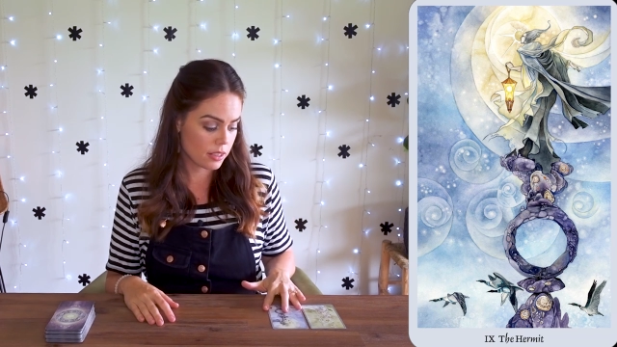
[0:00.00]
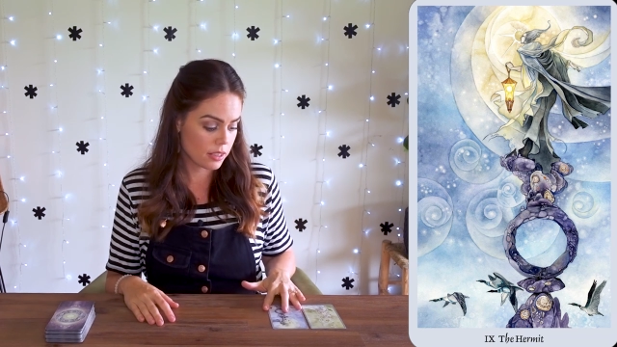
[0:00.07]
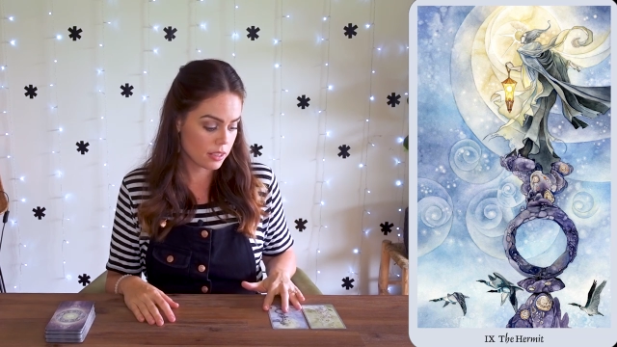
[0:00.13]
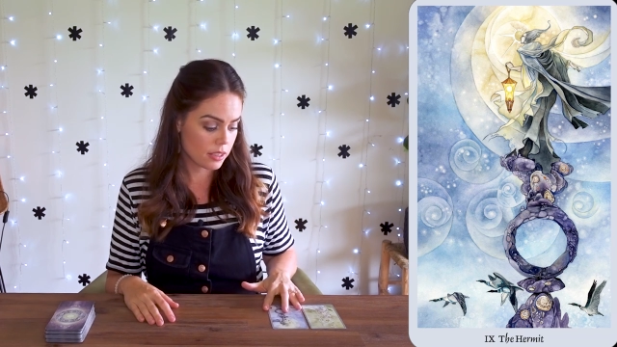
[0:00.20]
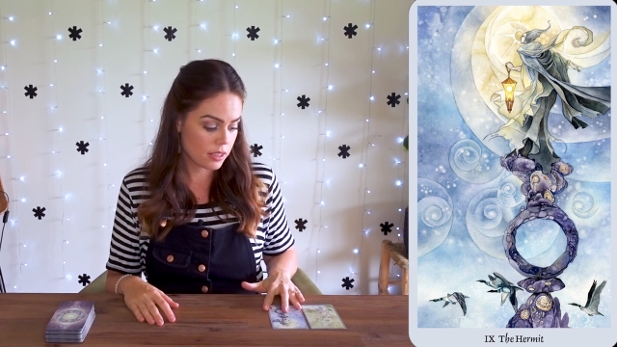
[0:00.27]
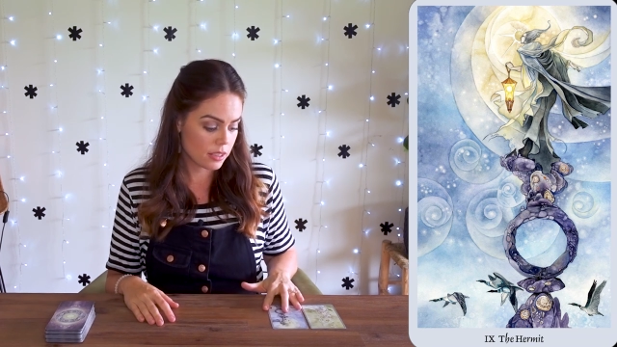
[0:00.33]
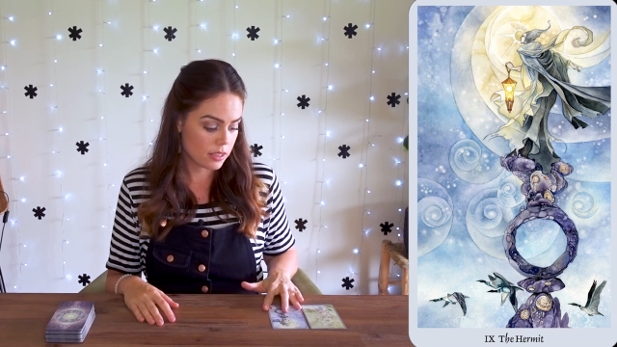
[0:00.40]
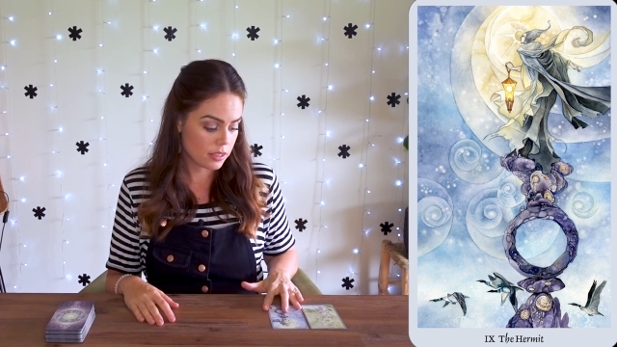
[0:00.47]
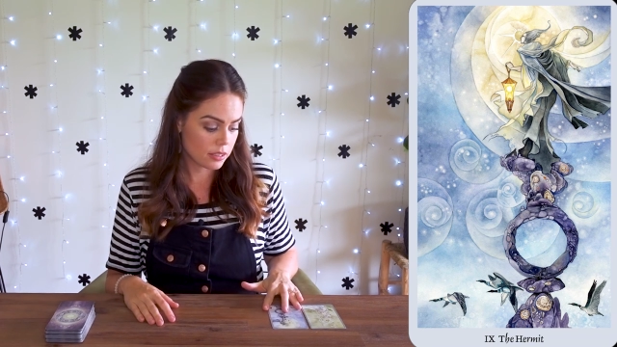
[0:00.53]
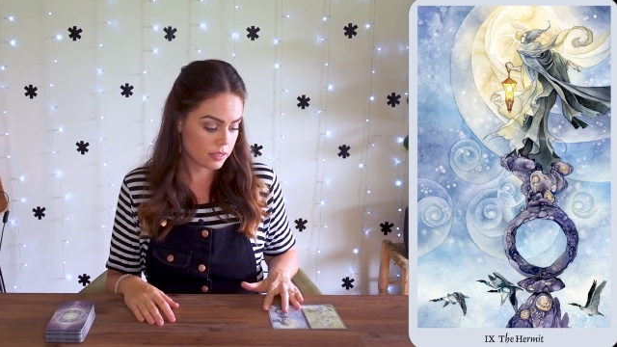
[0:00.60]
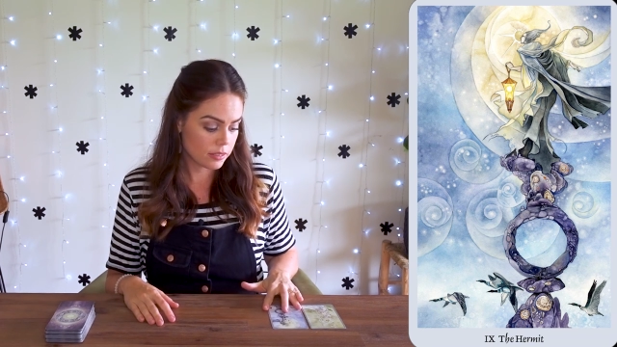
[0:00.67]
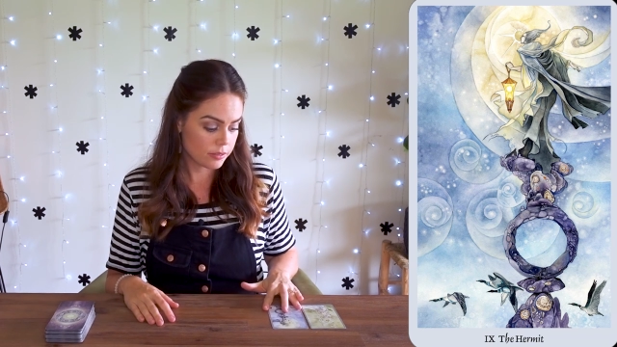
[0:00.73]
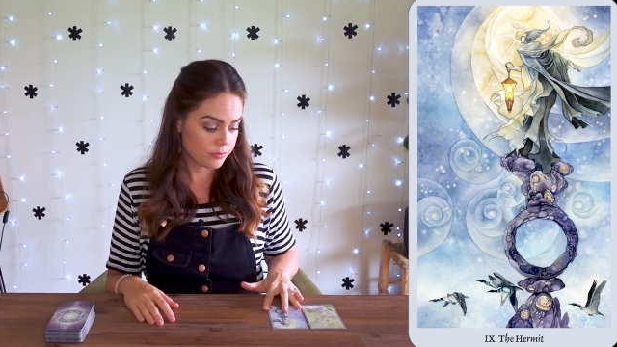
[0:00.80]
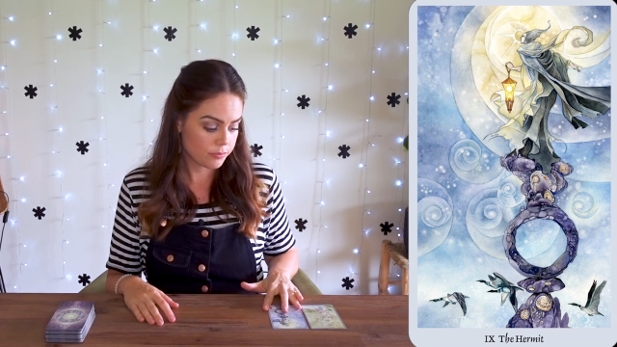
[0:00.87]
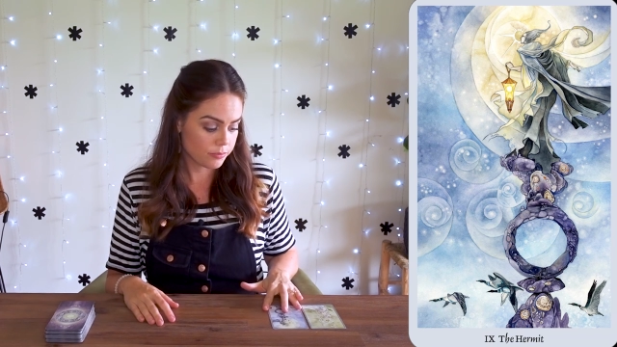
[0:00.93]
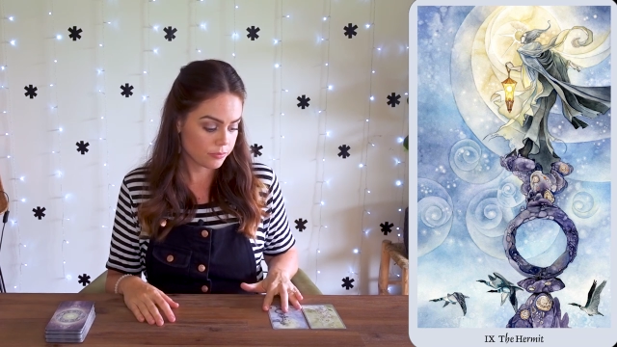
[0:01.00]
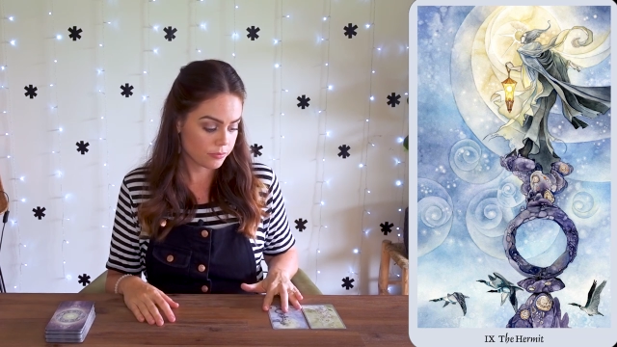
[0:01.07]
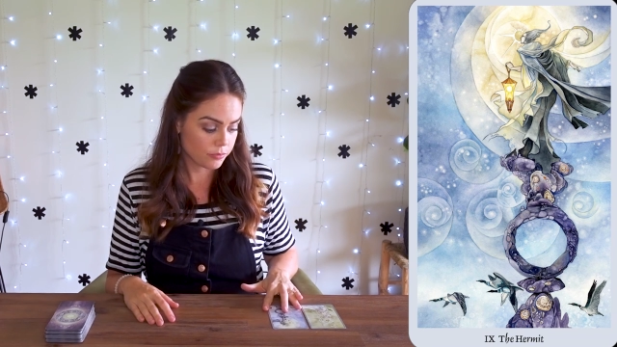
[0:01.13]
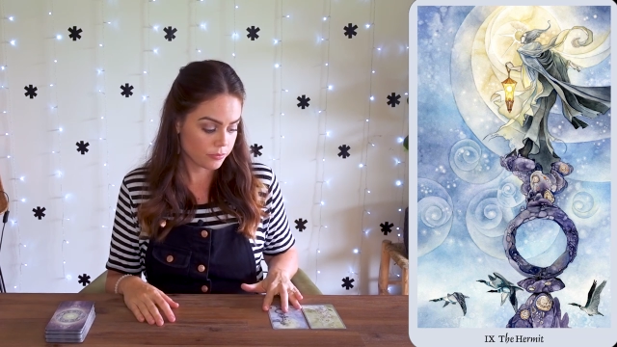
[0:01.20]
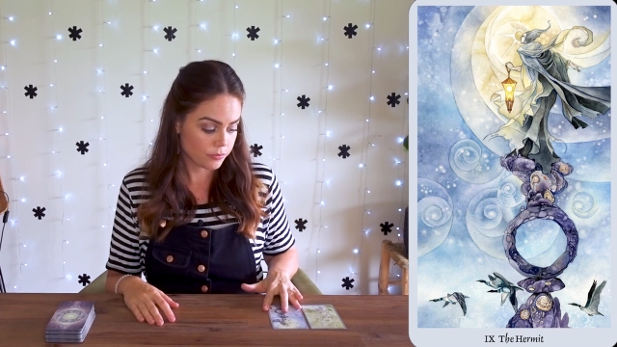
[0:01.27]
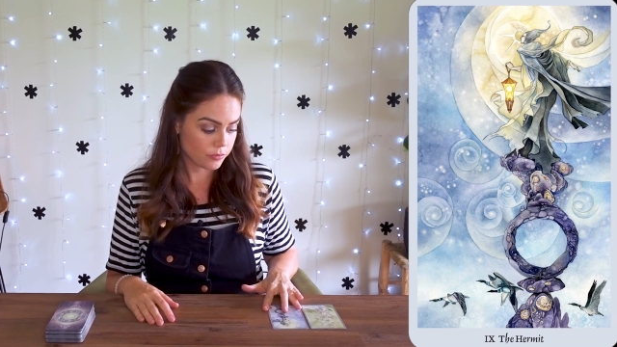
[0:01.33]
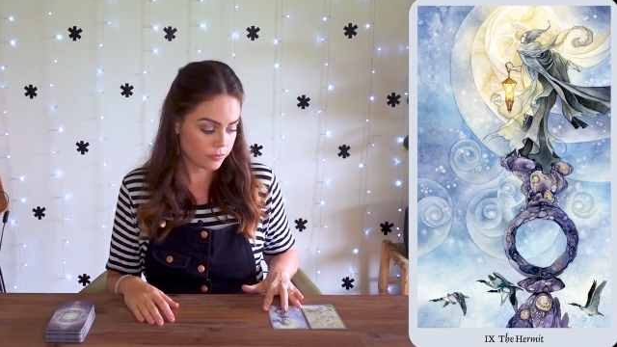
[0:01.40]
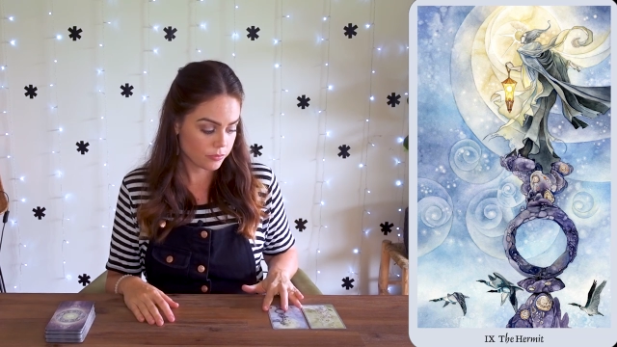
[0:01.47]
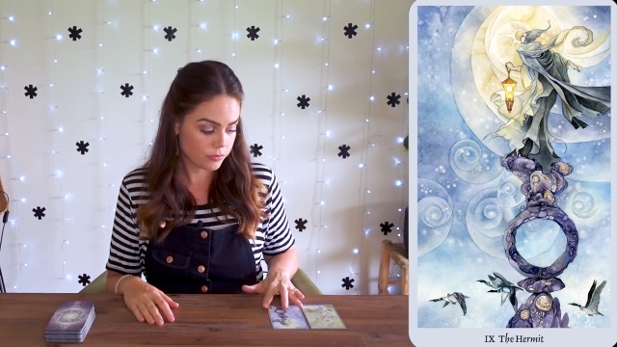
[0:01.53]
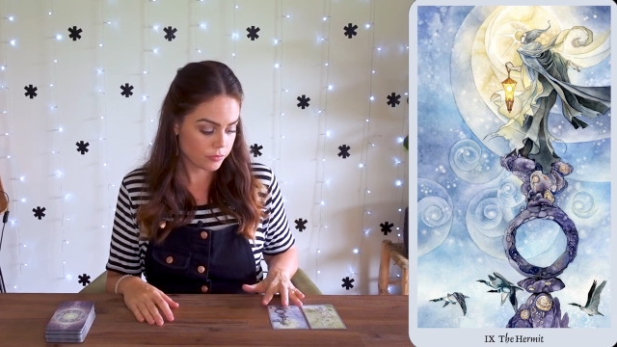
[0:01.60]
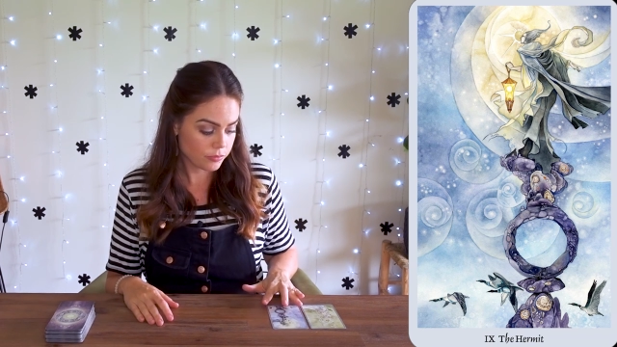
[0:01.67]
(no one is talking)